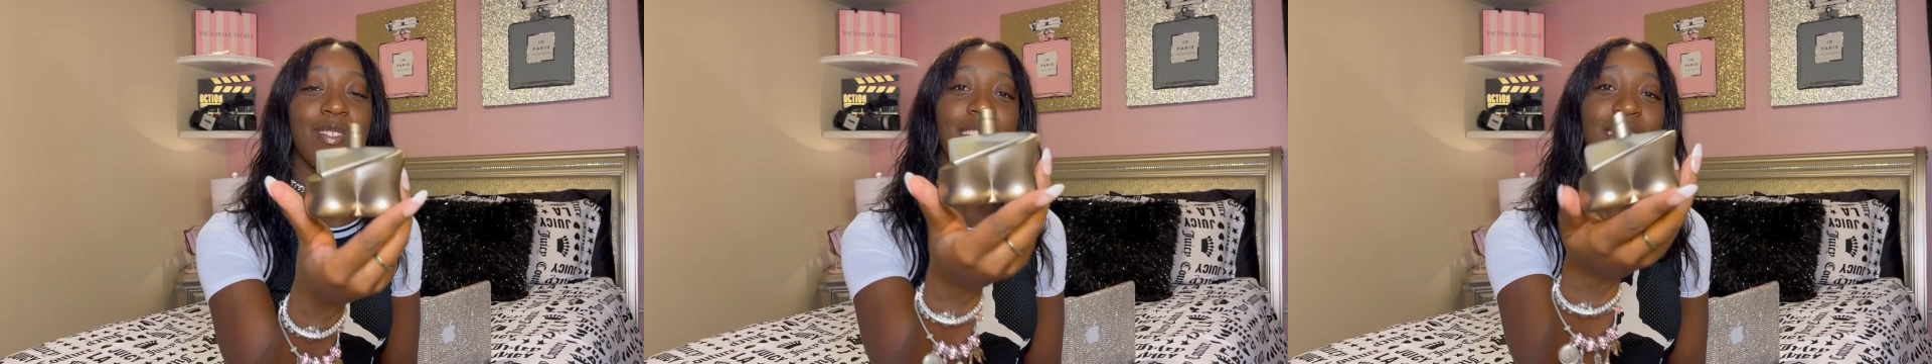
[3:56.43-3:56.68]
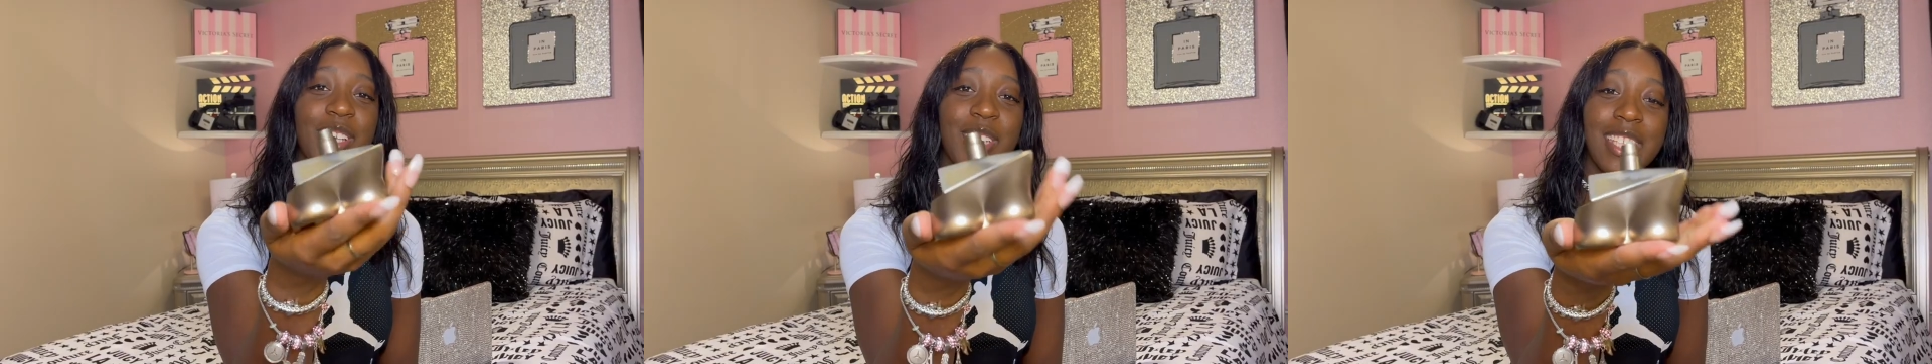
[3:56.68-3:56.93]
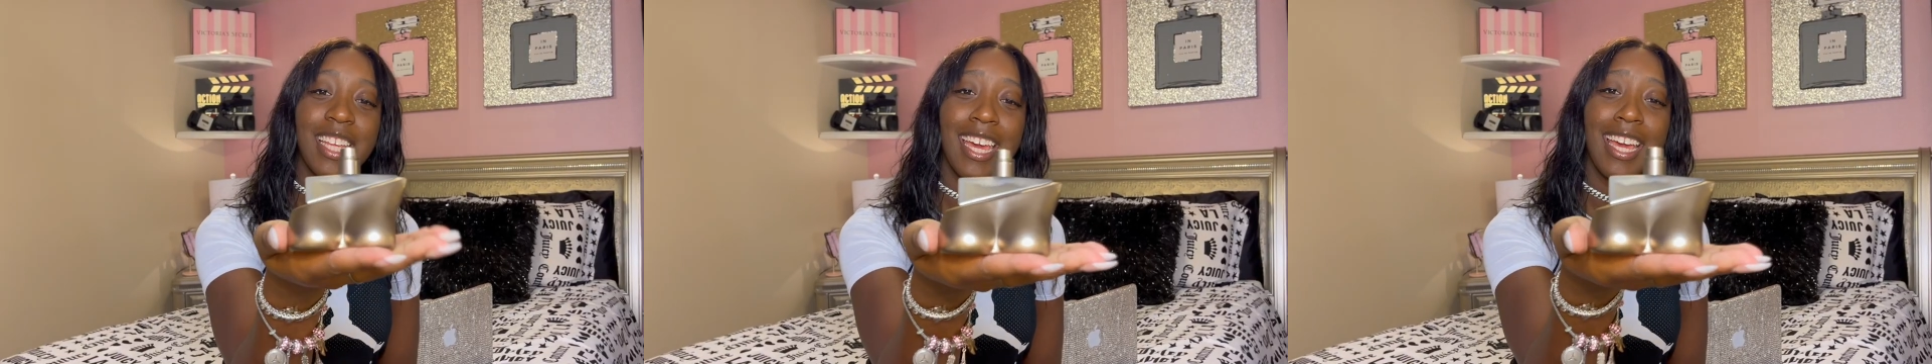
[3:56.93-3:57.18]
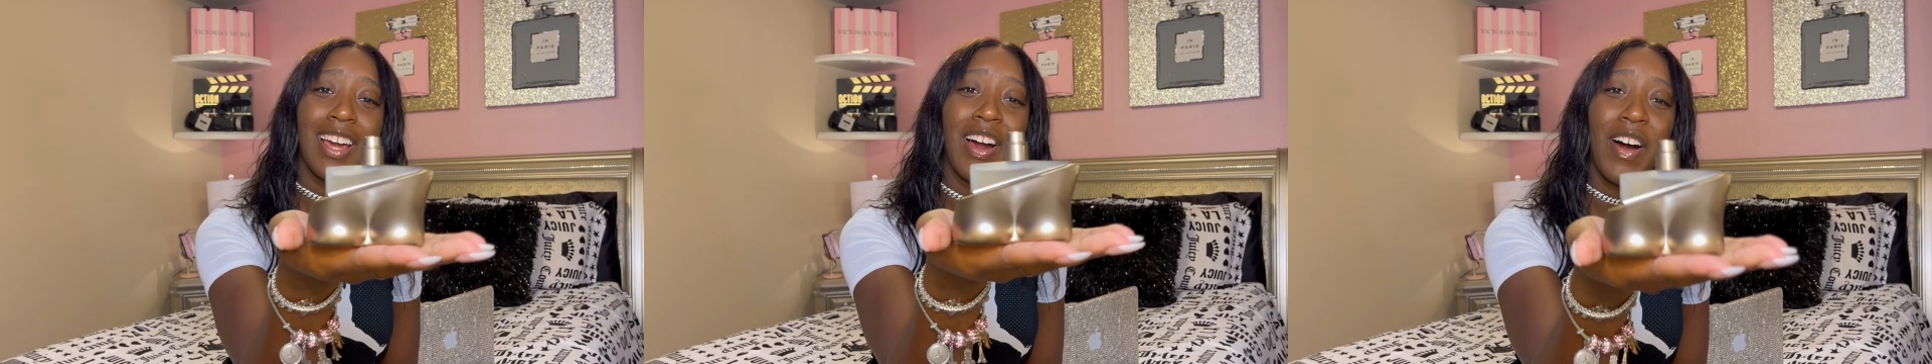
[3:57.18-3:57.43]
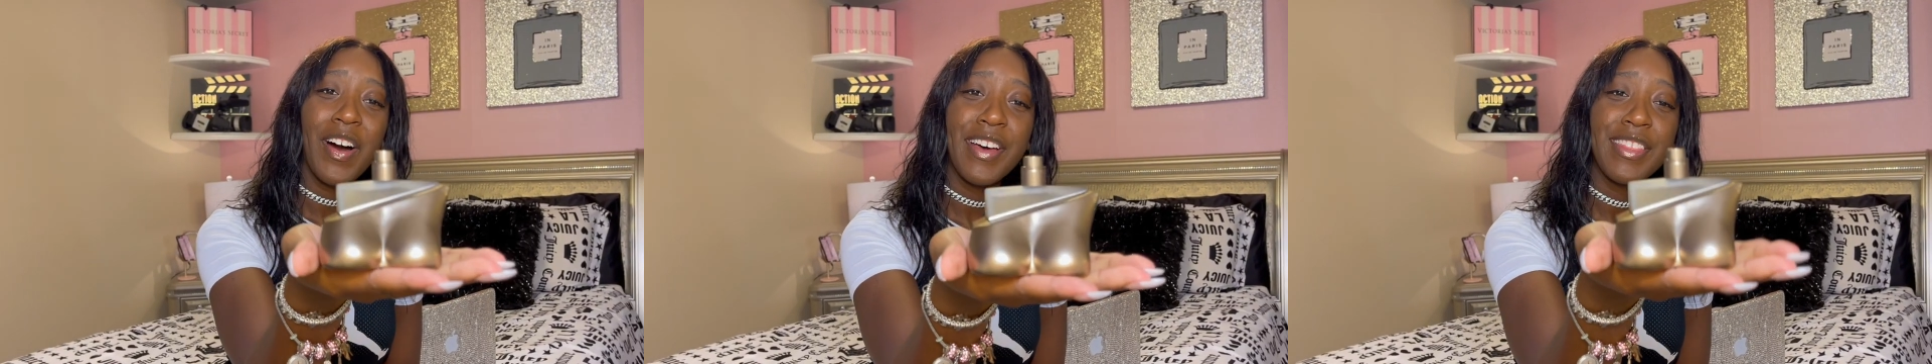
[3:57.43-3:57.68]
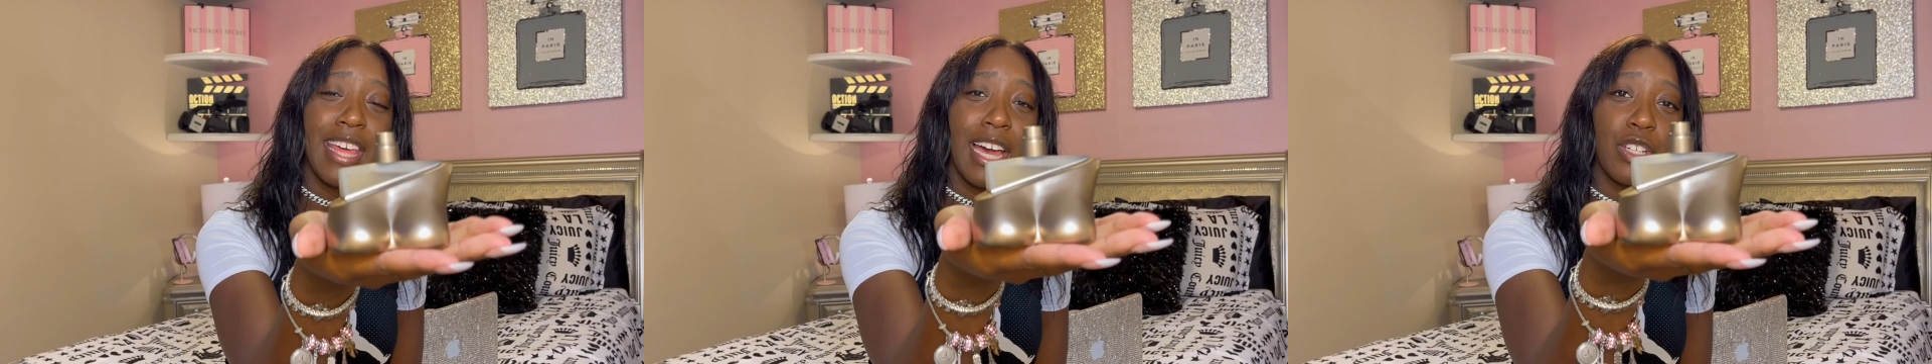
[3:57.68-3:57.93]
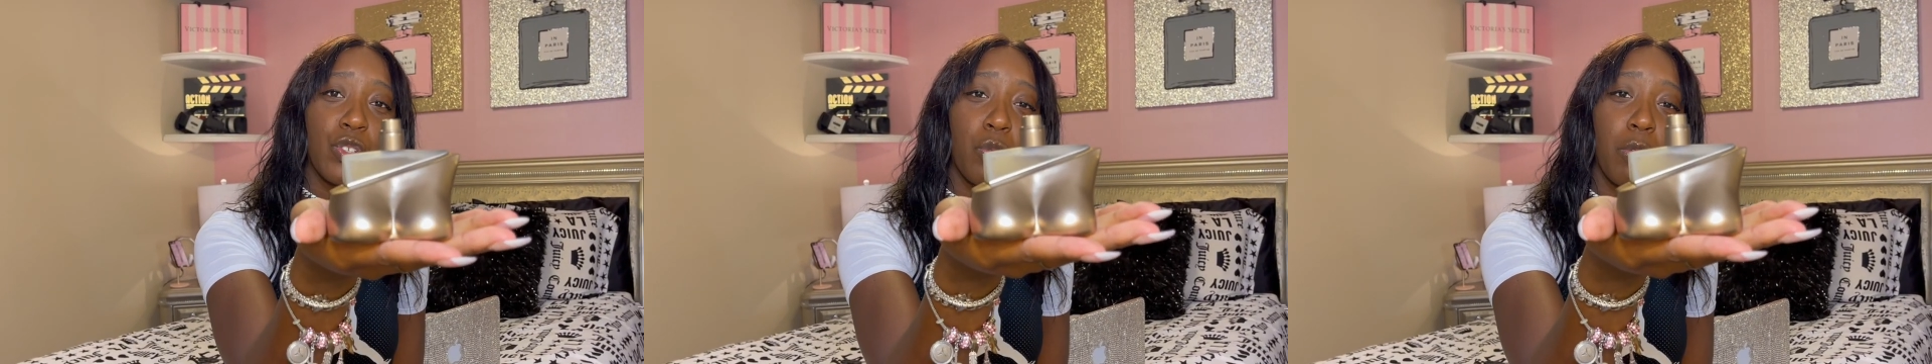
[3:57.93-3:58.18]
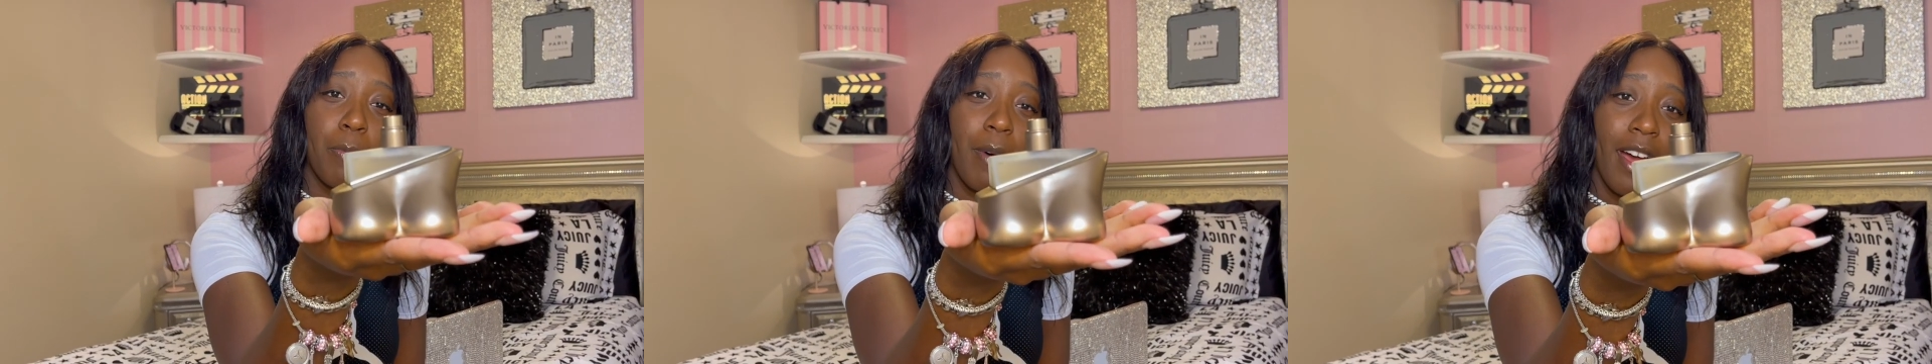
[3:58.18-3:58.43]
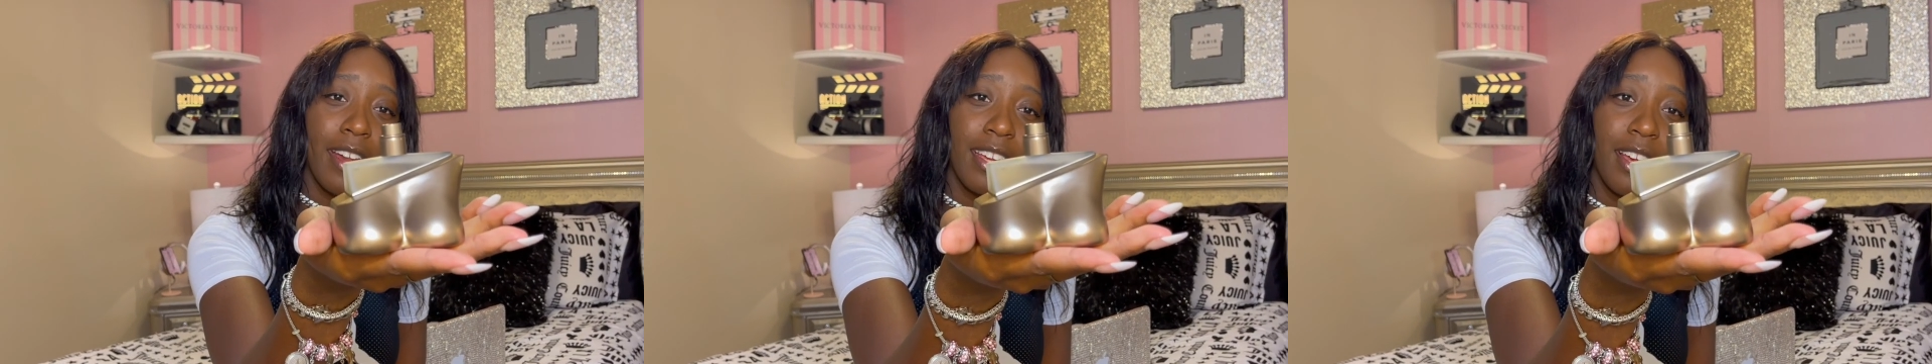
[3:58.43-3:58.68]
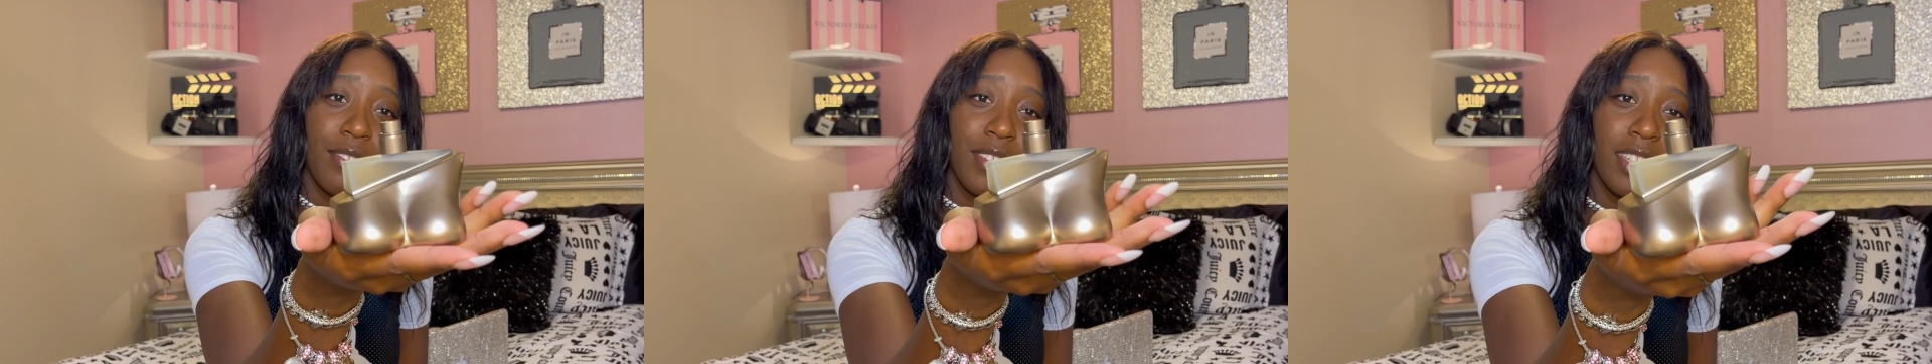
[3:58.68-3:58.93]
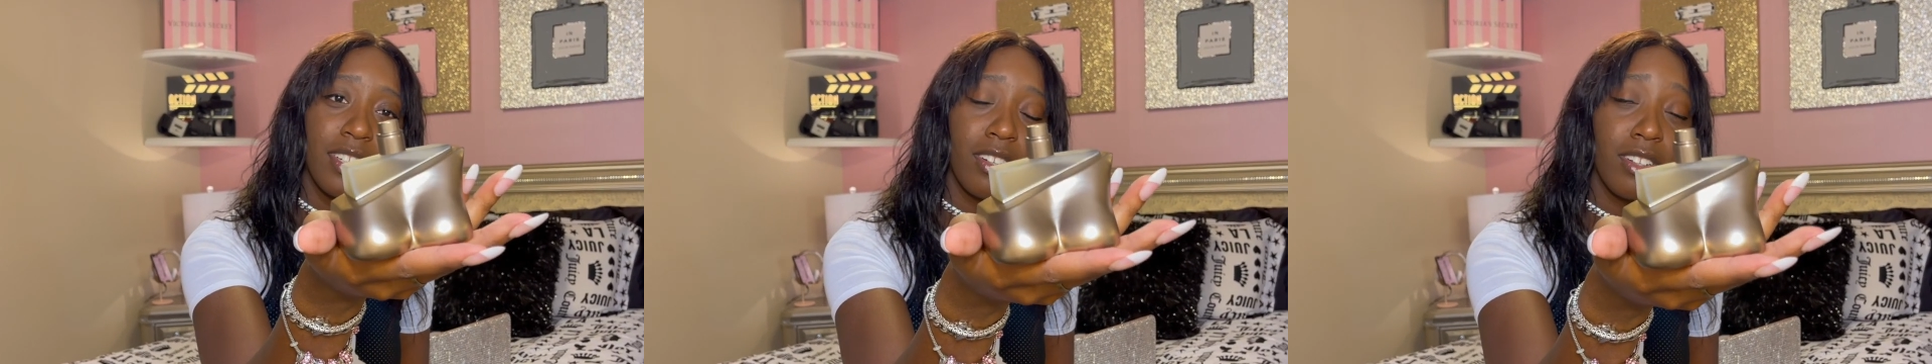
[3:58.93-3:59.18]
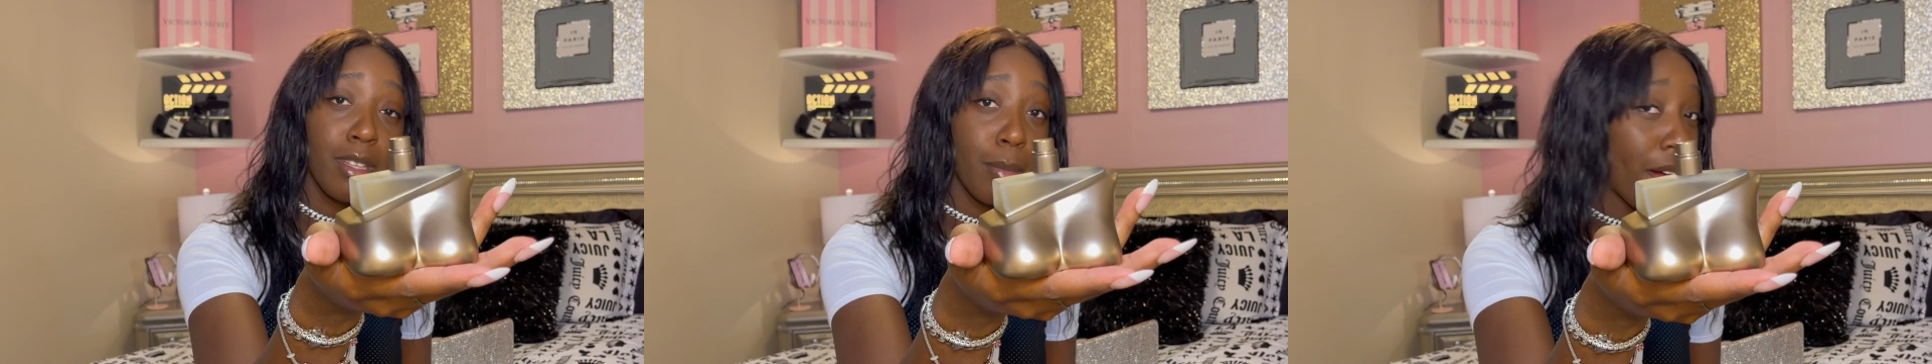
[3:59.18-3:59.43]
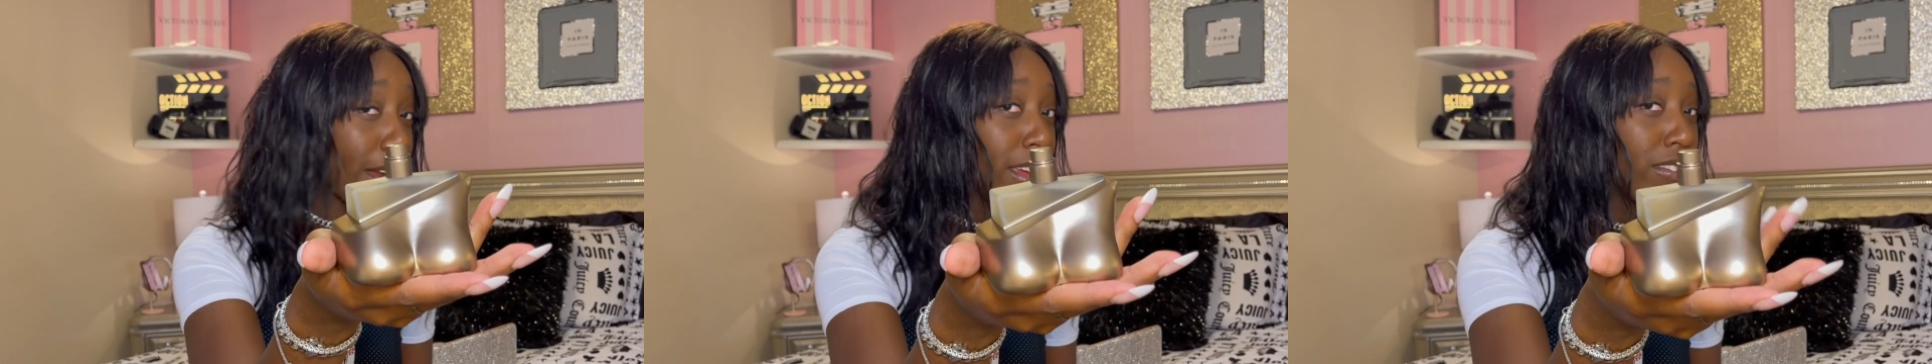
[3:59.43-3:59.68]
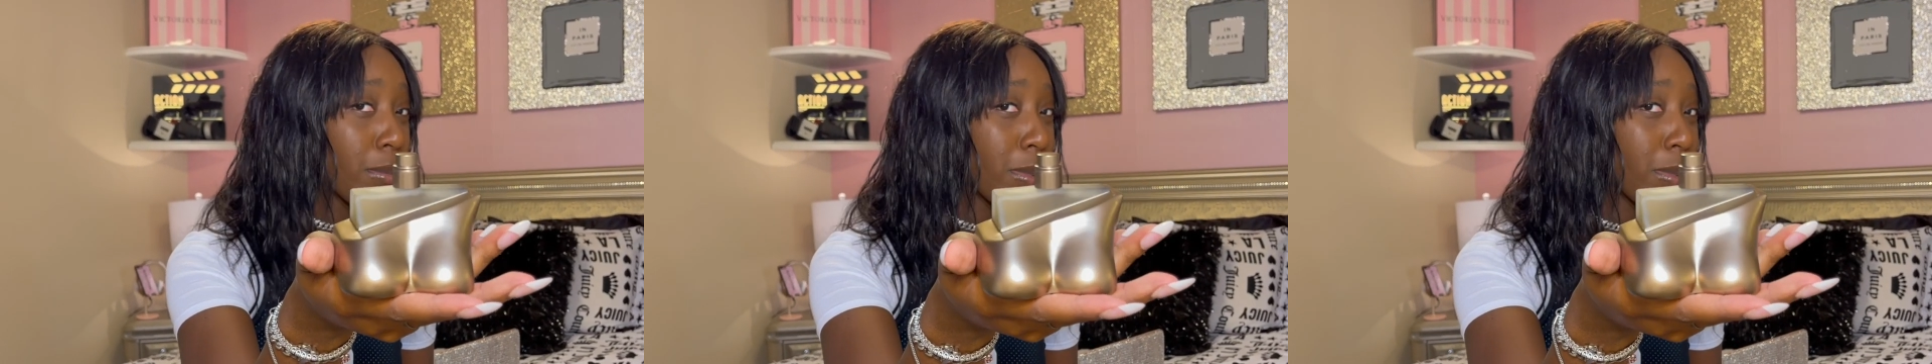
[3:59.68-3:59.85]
what it looks like on the actual body of it. The body of the